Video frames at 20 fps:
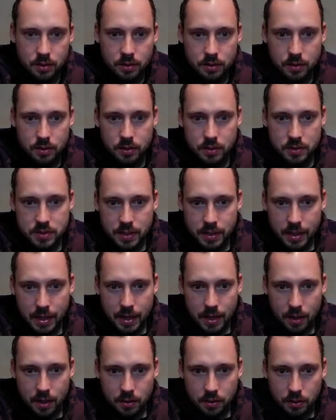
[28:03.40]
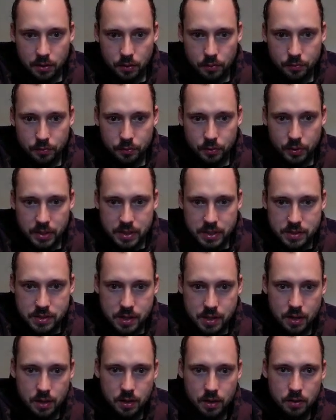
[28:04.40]
Looks like I had a little freeze
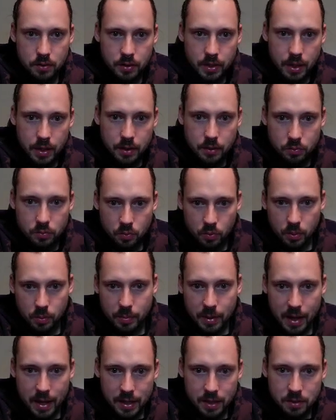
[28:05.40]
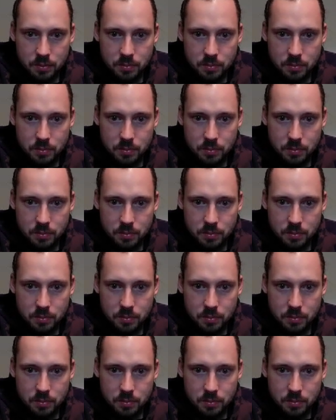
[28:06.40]
there. Okay, we're back in